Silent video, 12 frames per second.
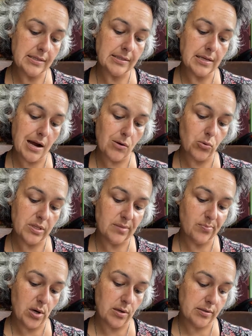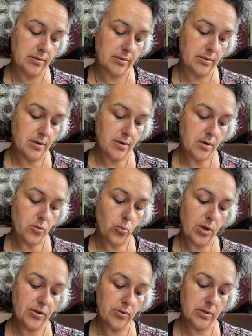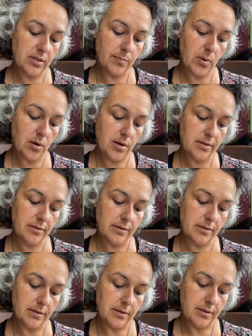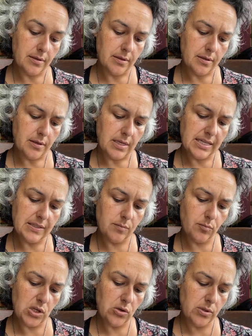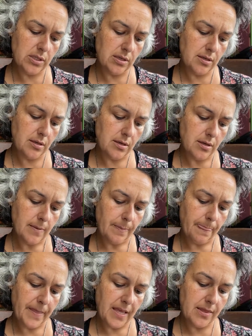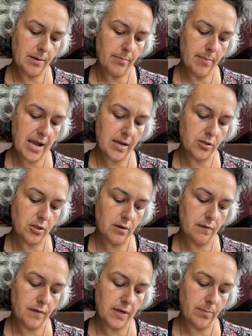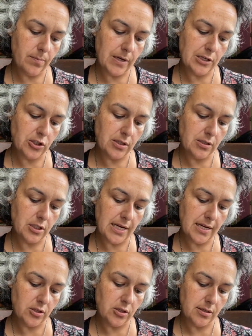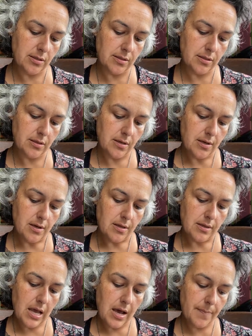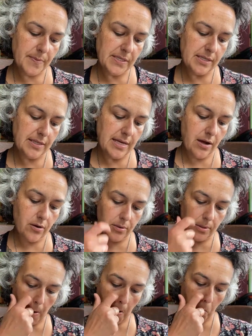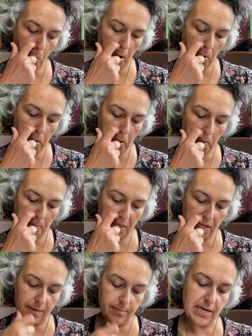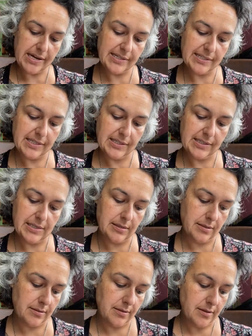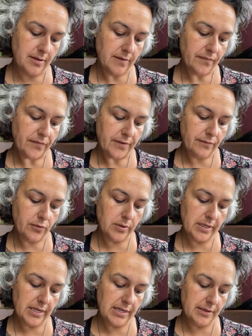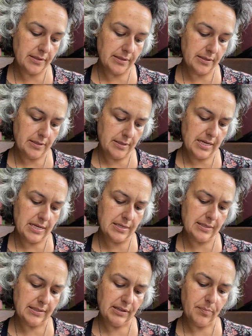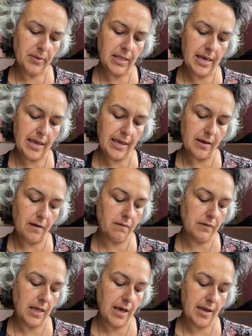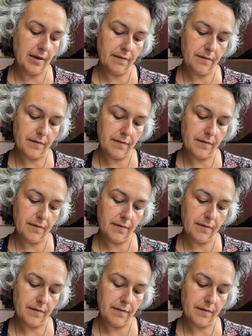our response. When the response is muted, then the match of vibration changes. The ups and downs are welcomed in my existence, for it is the play of life.